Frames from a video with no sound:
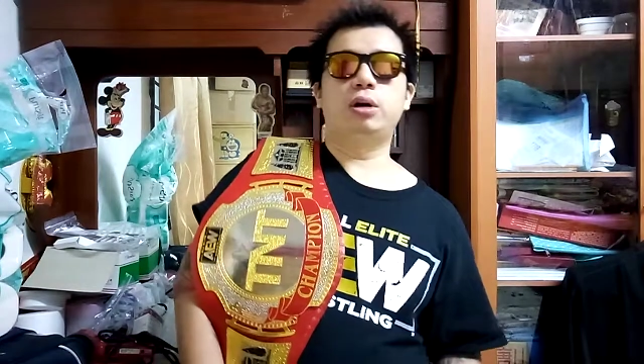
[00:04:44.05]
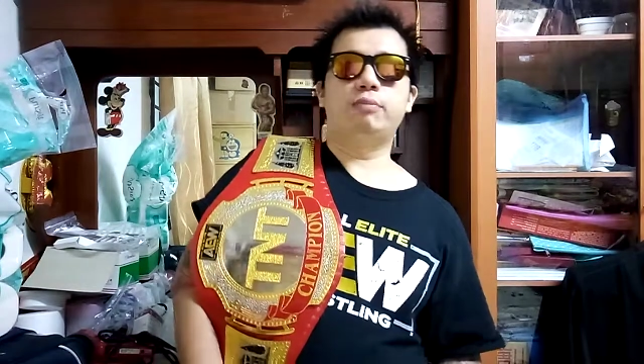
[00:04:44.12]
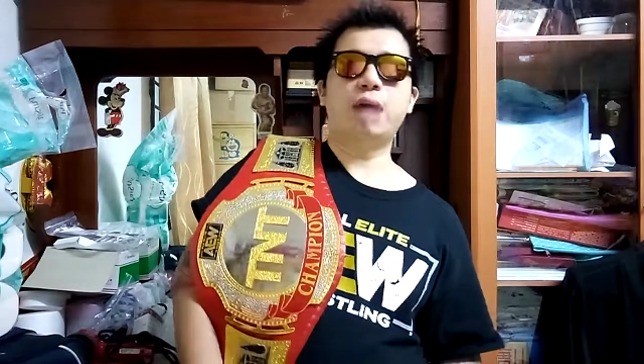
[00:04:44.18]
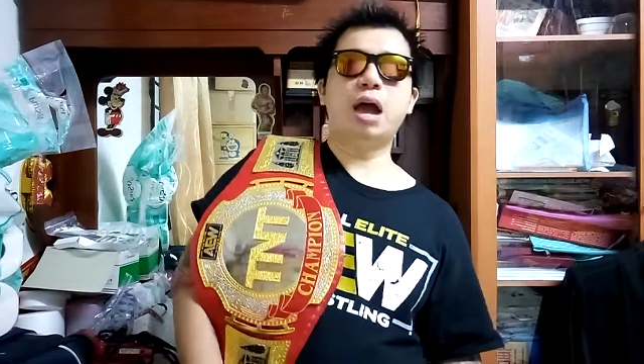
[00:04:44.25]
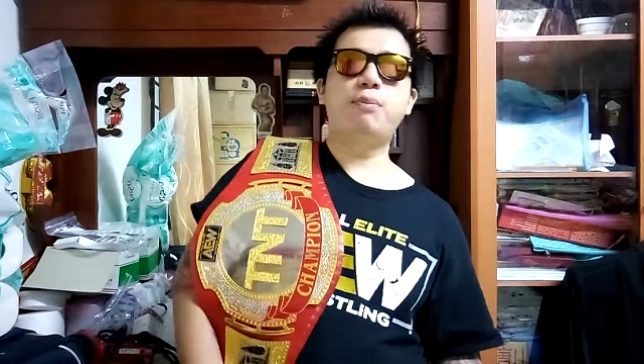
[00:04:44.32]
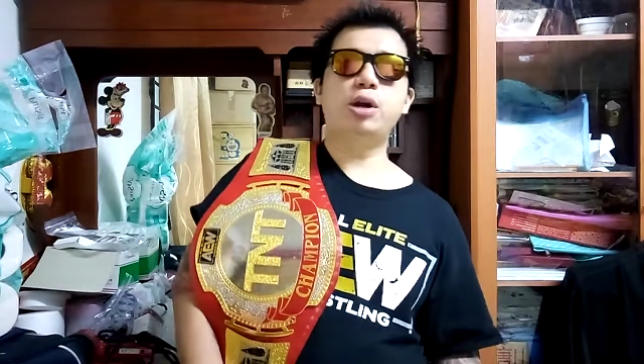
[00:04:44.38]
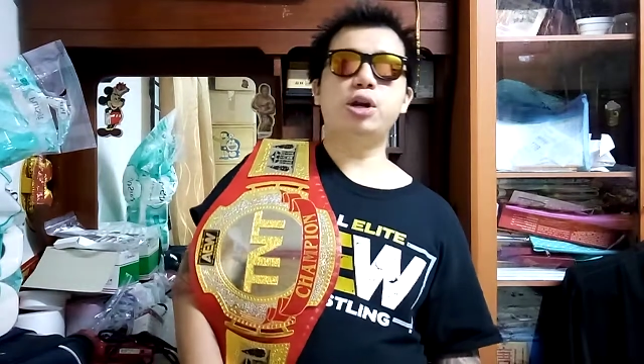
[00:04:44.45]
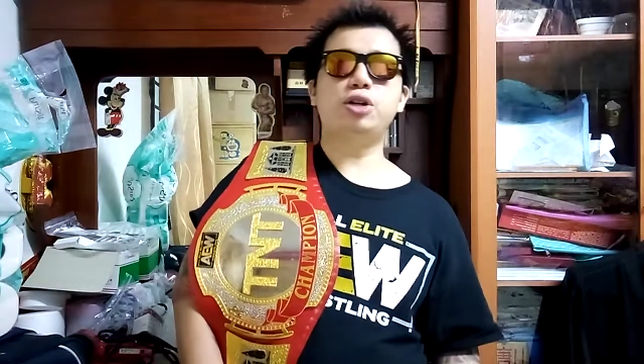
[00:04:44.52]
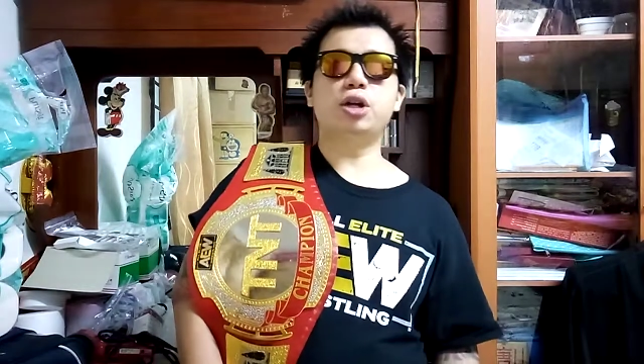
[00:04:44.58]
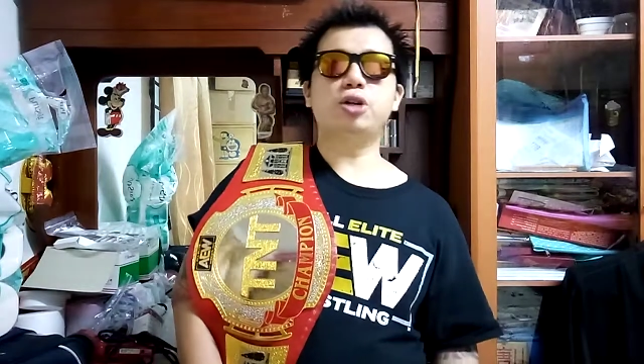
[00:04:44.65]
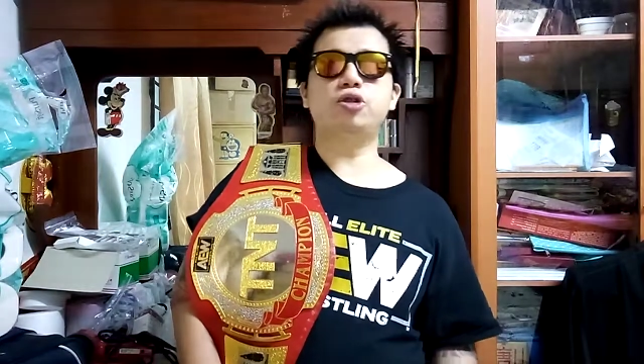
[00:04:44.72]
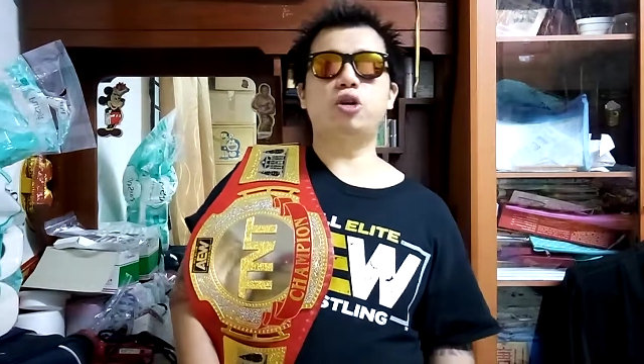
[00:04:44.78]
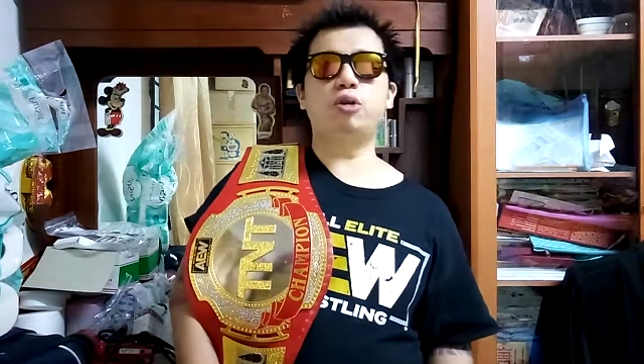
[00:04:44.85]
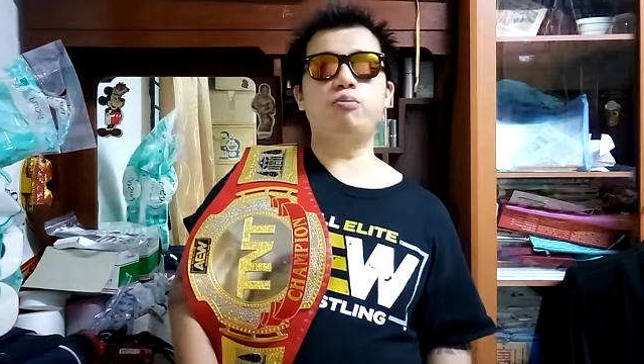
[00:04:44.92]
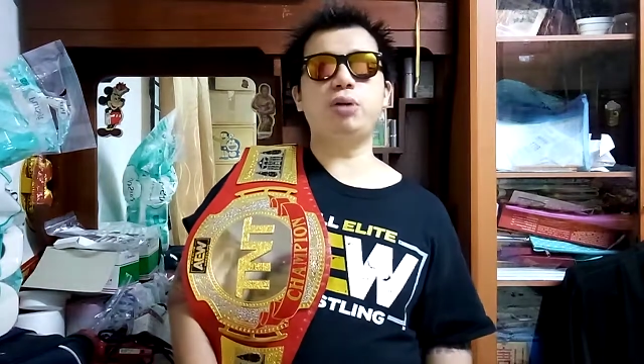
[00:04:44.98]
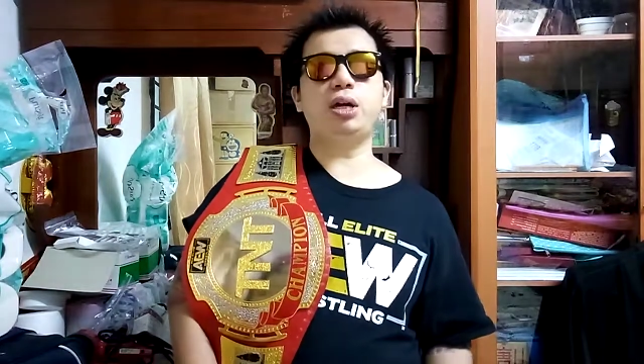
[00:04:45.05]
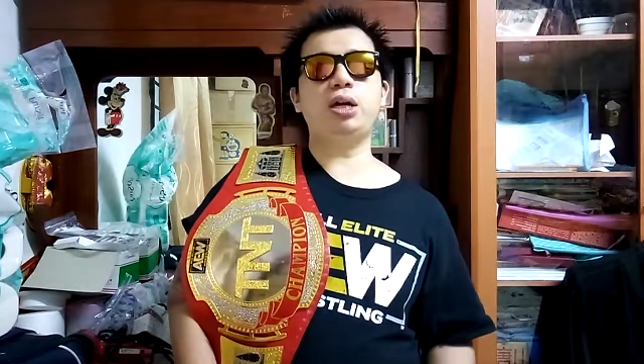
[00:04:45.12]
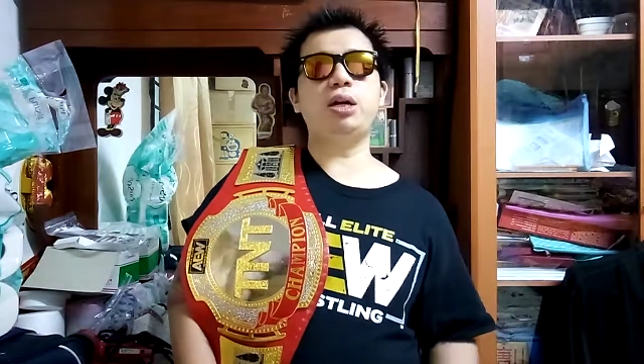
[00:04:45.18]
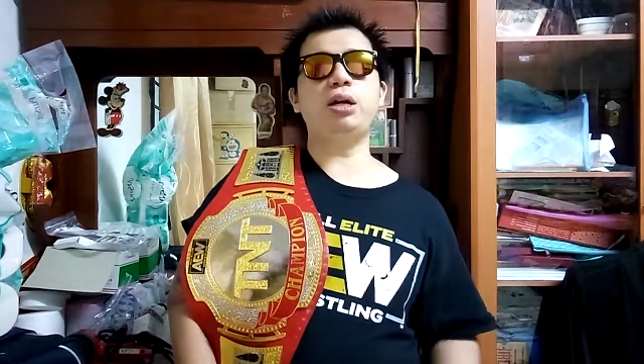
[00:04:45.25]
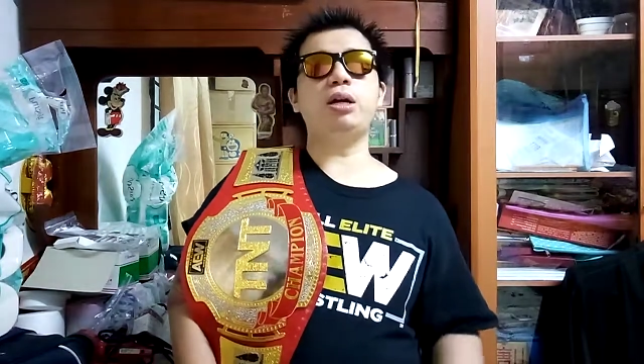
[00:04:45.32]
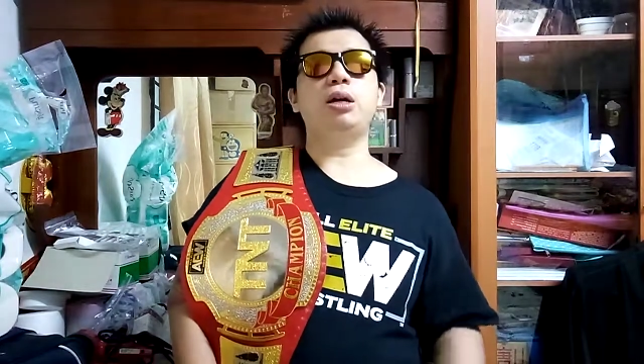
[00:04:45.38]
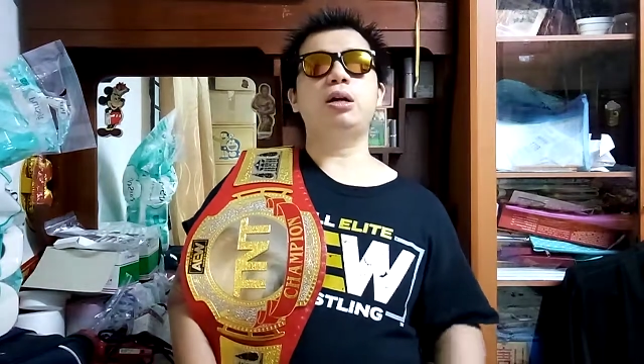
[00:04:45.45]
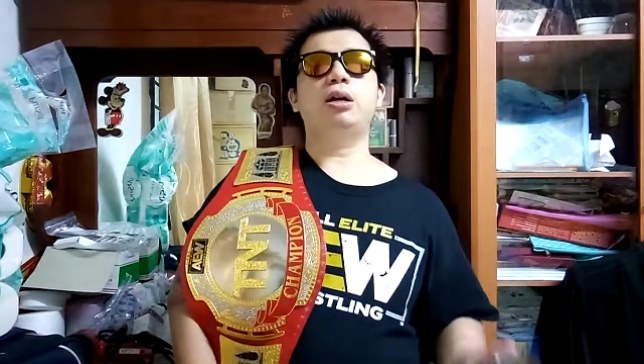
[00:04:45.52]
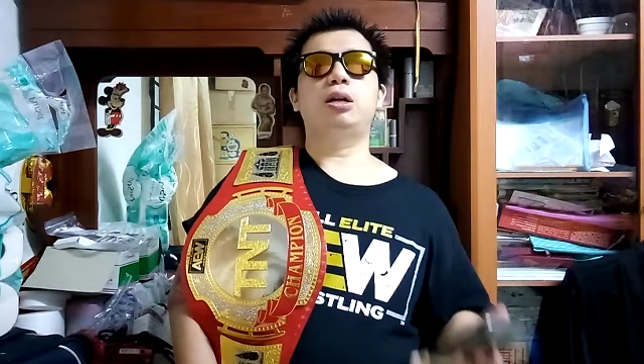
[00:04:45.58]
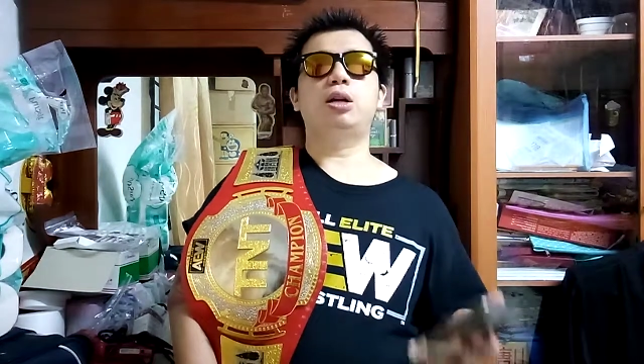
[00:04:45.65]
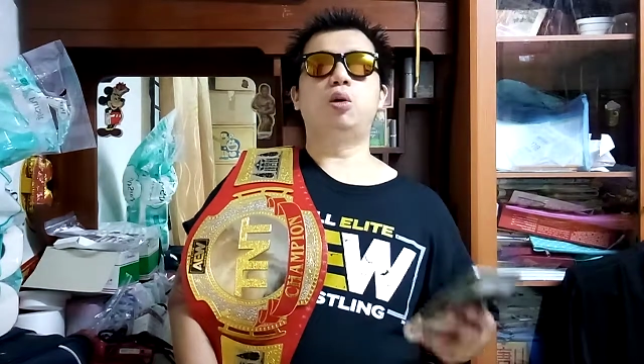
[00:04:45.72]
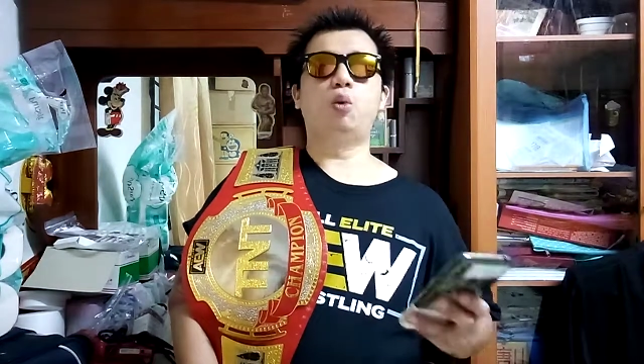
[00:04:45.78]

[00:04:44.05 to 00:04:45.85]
My prediction is going to be the